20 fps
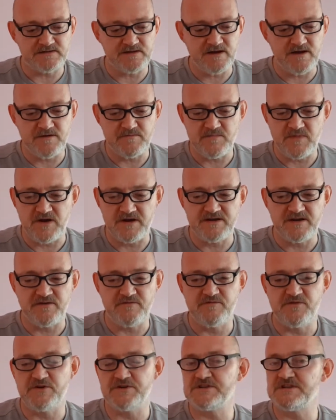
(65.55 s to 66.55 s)
I know
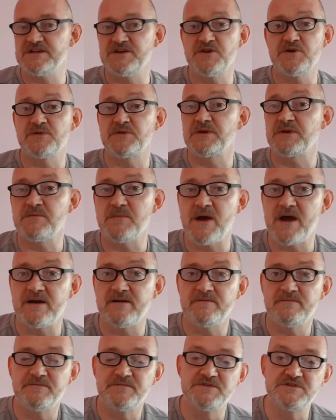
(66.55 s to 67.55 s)
virtually nothing about
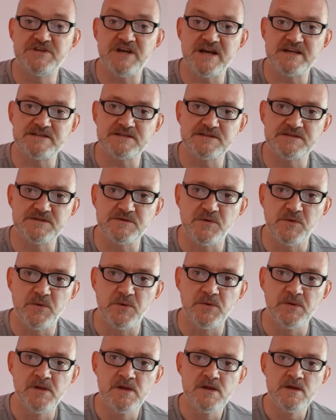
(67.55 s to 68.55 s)
jazz at
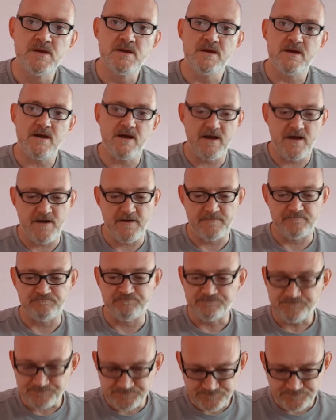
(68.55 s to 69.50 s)
all, and